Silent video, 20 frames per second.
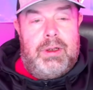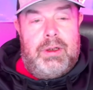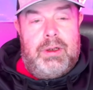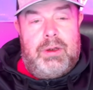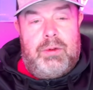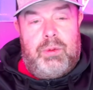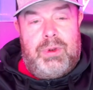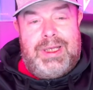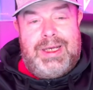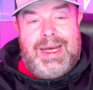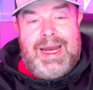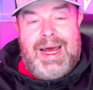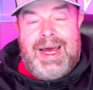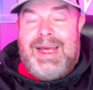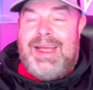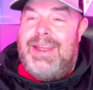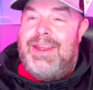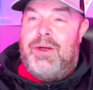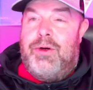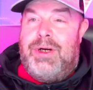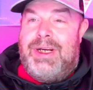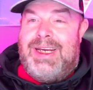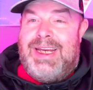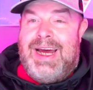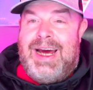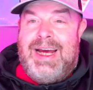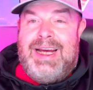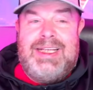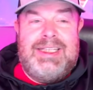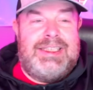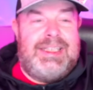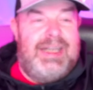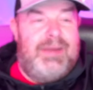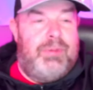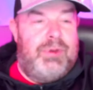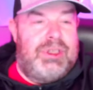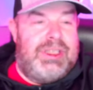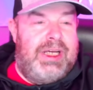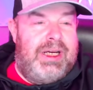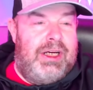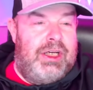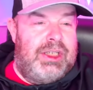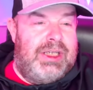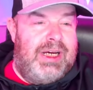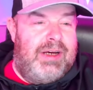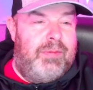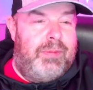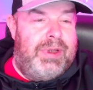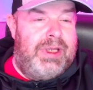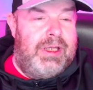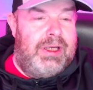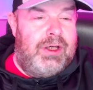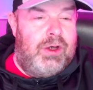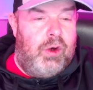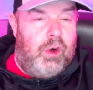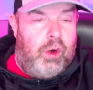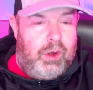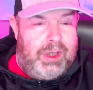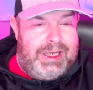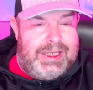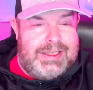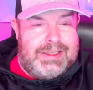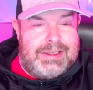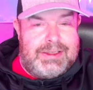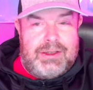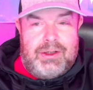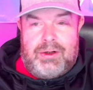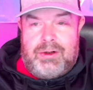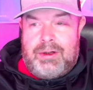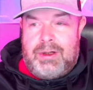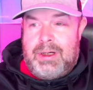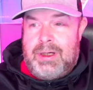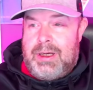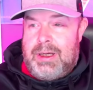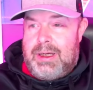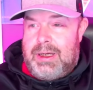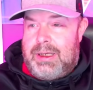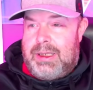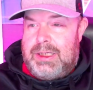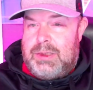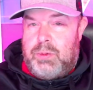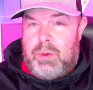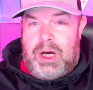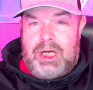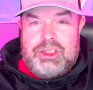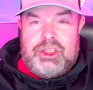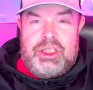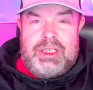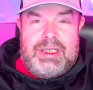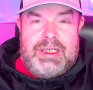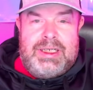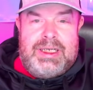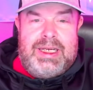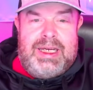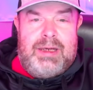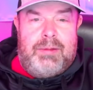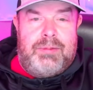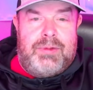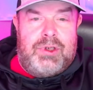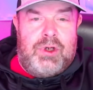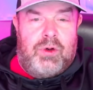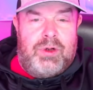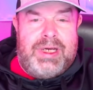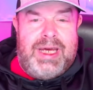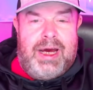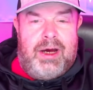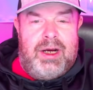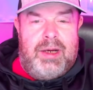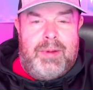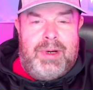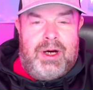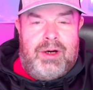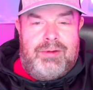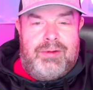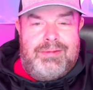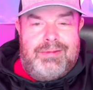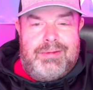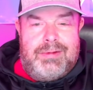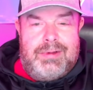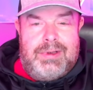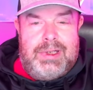with a 939 save percentage have been the goalies. So this Washington team, don't count them out.